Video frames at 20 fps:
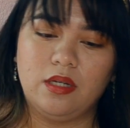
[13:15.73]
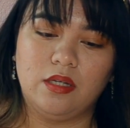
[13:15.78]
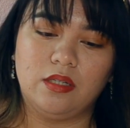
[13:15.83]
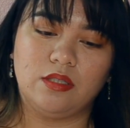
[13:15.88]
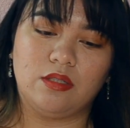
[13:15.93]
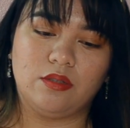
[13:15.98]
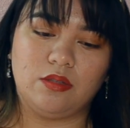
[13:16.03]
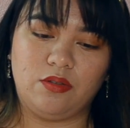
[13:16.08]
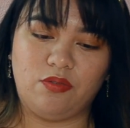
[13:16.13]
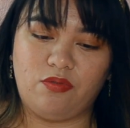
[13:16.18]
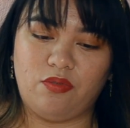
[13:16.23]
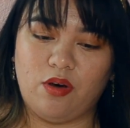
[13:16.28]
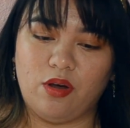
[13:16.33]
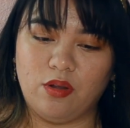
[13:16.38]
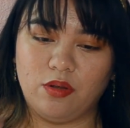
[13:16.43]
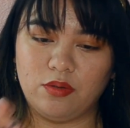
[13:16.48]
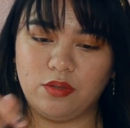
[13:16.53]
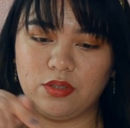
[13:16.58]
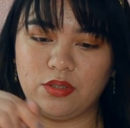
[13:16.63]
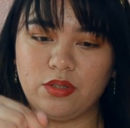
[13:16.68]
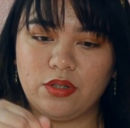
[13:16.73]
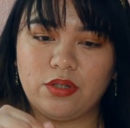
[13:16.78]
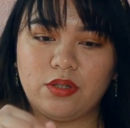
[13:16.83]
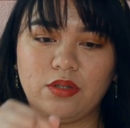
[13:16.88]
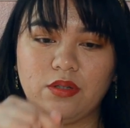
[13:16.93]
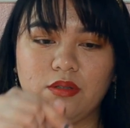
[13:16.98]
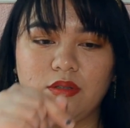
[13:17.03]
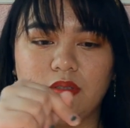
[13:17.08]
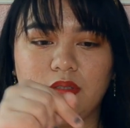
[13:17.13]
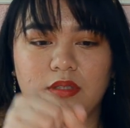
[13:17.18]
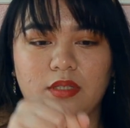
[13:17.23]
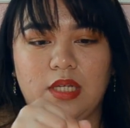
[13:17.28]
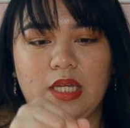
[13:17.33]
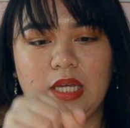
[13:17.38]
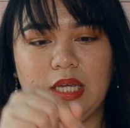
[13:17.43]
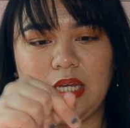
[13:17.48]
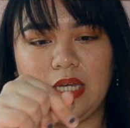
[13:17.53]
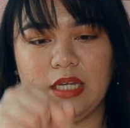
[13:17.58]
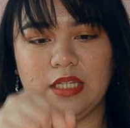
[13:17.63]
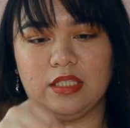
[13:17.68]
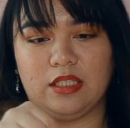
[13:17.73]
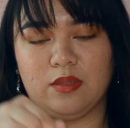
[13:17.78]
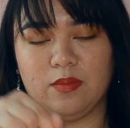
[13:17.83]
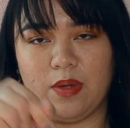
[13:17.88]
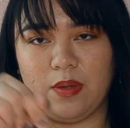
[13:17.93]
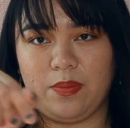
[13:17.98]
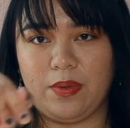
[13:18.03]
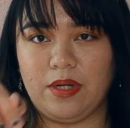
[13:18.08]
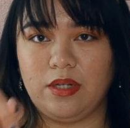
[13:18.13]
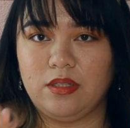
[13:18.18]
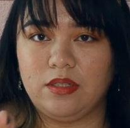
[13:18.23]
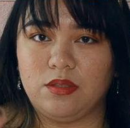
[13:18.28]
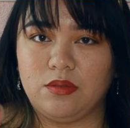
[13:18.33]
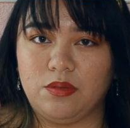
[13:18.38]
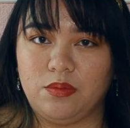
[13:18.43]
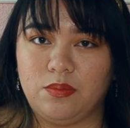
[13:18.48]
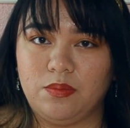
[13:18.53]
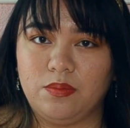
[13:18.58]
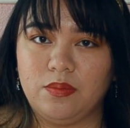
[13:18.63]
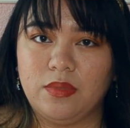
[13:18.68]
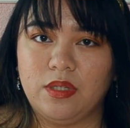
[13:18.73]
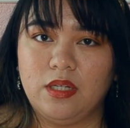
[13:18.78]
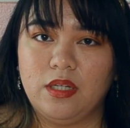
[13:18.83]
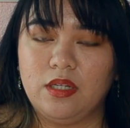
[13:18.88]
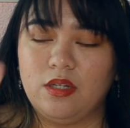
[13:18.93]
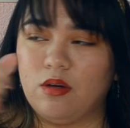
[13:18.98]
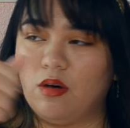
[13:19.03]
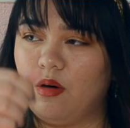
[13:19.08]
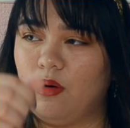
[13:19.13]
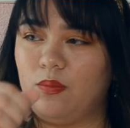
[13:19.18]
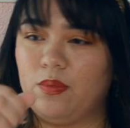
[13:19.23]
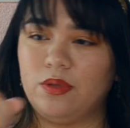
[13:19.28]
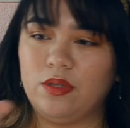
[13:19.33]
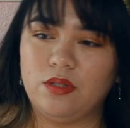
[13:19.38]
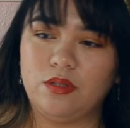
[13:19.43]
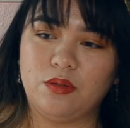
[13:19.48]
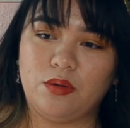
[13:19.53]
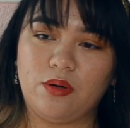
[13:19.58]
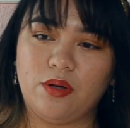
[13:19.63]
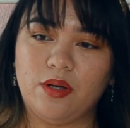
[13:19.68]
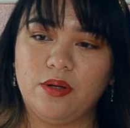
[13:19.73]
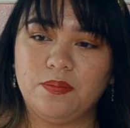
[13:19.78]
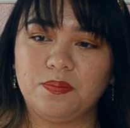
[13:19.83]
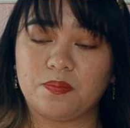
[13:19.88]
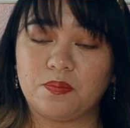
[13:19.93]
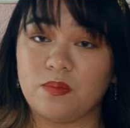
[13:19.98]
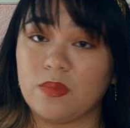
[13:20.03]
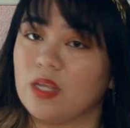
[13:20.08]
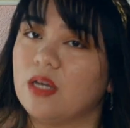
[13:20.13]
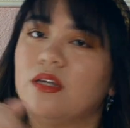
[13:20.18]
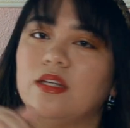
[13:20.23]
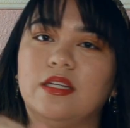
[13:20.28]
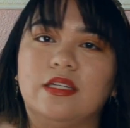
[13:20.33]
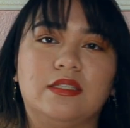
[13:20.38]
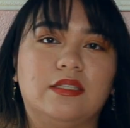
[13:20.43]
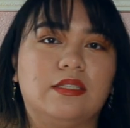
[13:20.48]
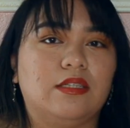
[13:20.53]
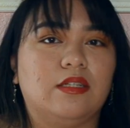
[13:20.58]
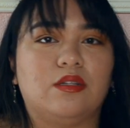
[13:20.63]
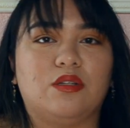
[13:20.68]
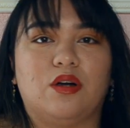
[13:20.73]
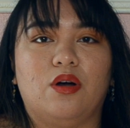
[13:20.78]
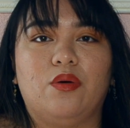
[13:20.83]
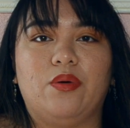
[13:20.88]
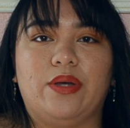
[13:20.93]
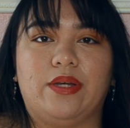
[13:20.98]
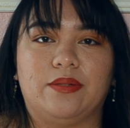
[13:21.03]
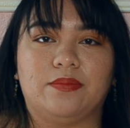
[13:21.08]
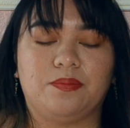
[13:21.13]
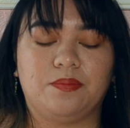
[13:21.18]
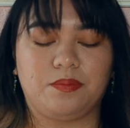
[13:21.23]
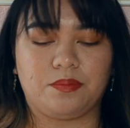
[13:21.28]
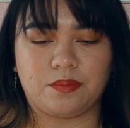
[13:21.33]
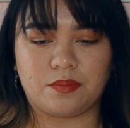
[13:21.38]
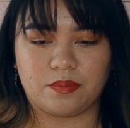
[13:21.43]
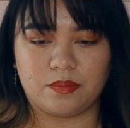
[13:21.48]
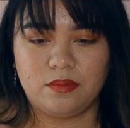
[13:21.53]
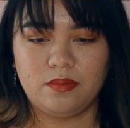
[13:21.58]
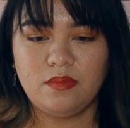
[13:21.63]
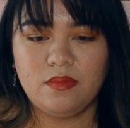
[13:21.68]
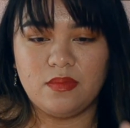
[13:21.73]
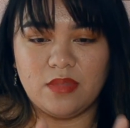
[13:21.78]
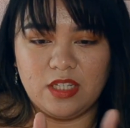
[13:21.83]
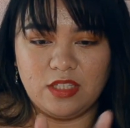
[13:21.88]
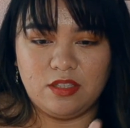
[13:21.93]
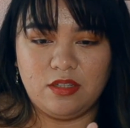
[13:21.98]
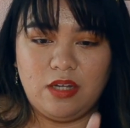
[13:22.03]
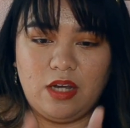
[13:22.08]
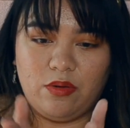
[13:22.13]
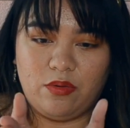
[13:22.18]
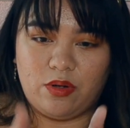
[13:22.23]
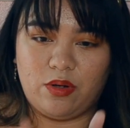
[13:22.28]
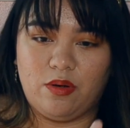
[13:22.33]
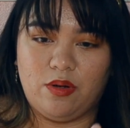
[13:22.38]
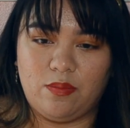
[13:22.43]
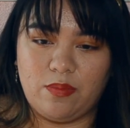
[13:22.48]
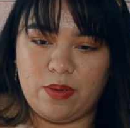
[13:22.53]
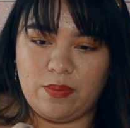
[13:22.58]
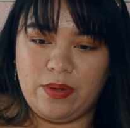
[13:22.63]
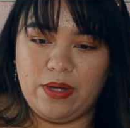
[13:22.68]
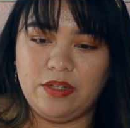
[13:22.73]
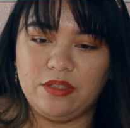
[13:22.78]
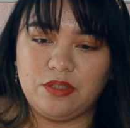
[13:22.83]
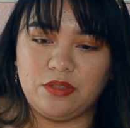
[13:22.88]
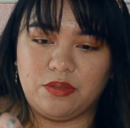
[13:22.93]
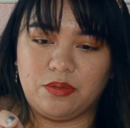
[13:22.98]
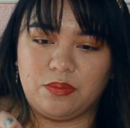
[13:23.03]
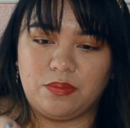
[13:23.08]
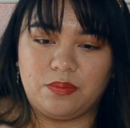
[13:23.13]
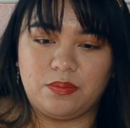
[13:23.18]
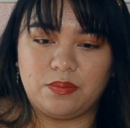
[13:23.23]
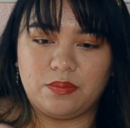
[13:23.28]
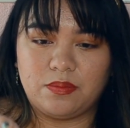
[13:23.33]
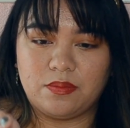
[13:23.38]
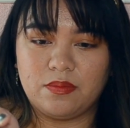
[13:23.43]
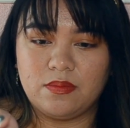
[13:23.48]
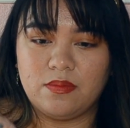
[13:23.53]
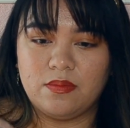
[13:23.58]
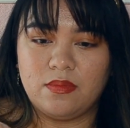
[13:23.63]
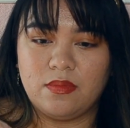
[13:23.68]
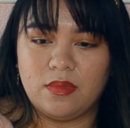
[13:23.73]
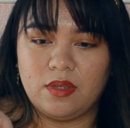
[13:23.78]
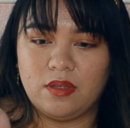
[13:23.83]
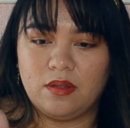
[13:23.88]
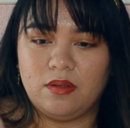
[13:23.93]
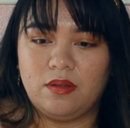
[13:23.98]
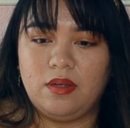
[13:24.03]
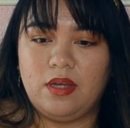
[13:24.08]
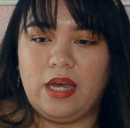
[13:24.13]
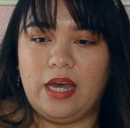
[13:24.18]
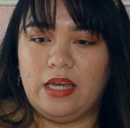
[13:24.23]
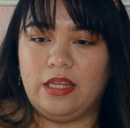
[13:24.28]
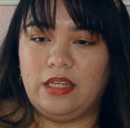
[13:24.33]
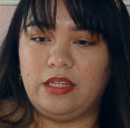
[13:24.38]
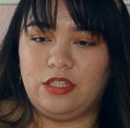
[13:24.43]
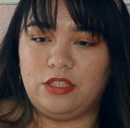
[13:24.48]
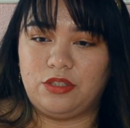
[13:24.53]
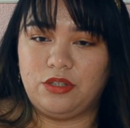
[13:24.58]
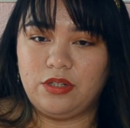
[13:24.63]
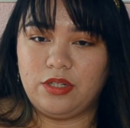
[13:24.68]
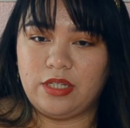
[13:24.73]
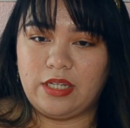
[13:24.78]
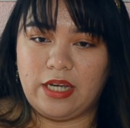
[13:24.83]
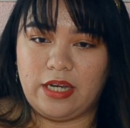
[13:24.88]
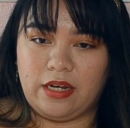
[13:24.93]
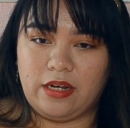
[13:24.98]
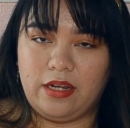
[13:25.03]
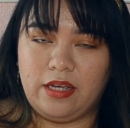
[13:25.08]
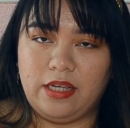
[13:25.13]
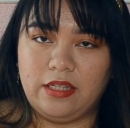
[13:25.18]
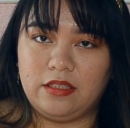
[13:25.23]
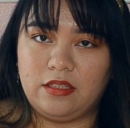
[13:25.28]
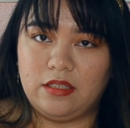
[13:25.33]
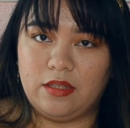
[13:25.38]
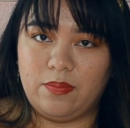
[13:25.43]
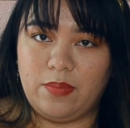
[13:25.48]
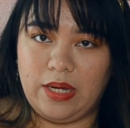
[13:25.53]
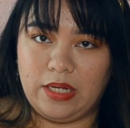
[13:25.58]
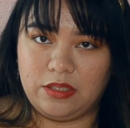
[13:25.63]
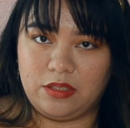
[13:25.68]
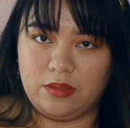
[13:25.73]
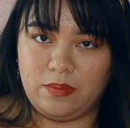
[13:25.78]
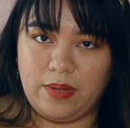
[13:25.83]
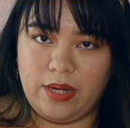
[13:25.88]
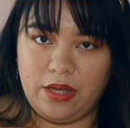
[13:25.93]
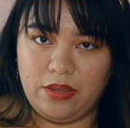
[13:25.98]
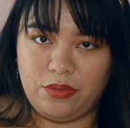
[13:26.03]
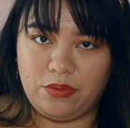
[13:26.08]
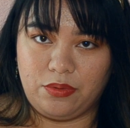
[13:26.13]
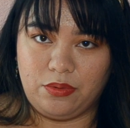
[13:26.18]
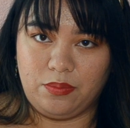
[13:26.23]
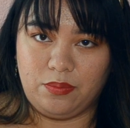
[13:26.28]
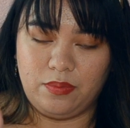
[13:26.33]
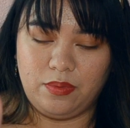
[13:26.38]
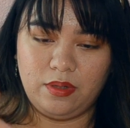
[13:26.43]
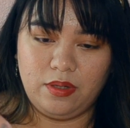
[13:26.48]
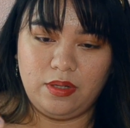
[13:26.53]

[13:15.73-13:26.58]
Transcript: So you follow the circles into my parents' room, open the door, it's still going. So now we're going to my parents' room. And then you turn again into the master bathroom,